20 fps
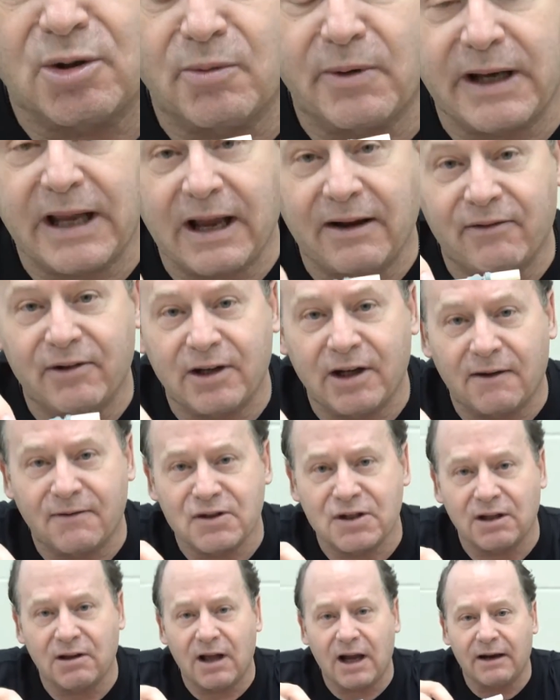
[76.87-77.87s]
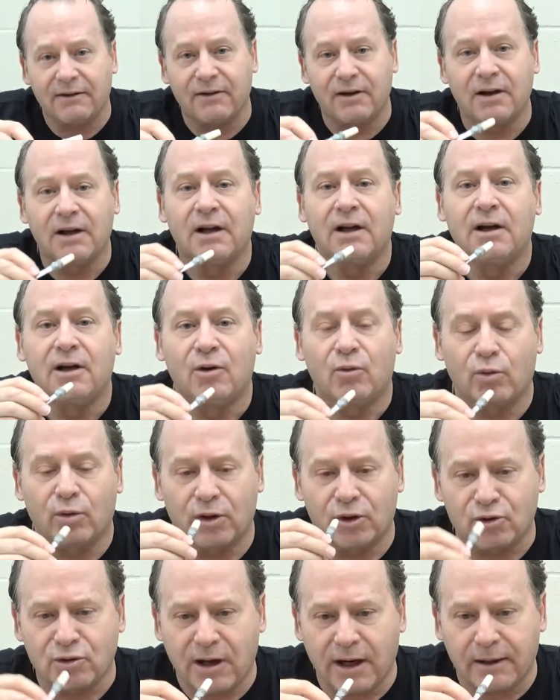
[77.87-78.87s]
that we have enough saliva. We're
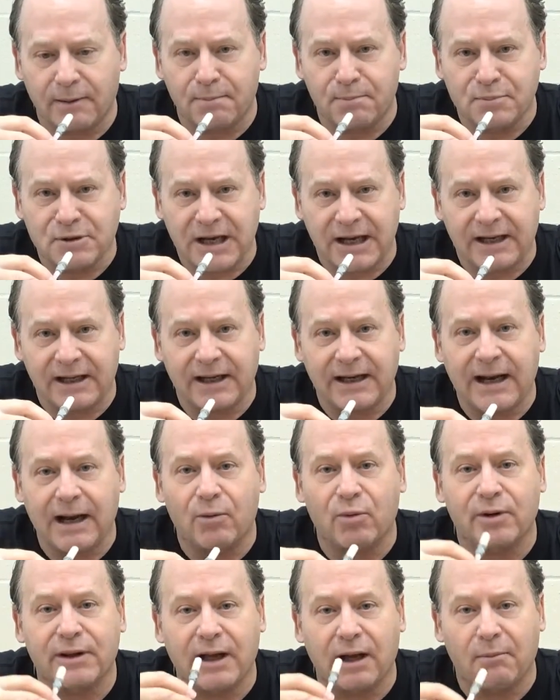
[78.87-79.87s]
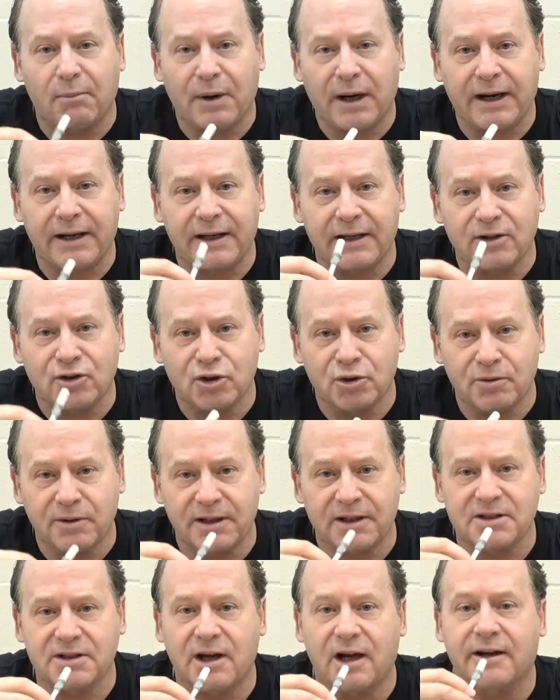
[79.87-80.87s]
going to try to take it out without biting,
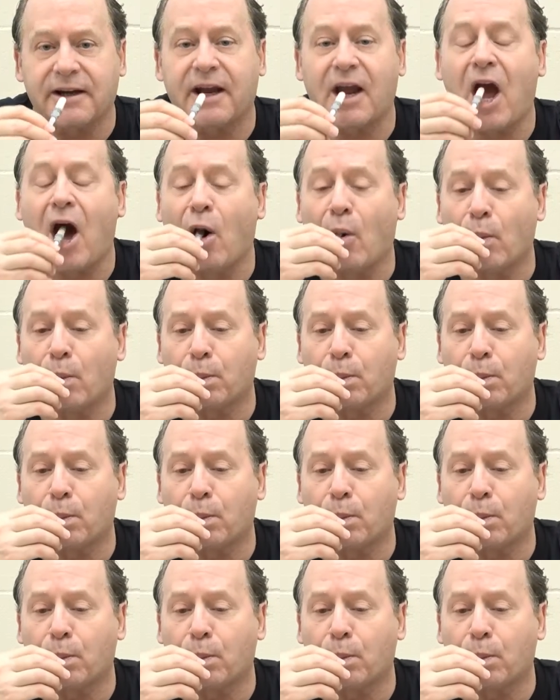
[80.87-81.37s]
chewing, sucking.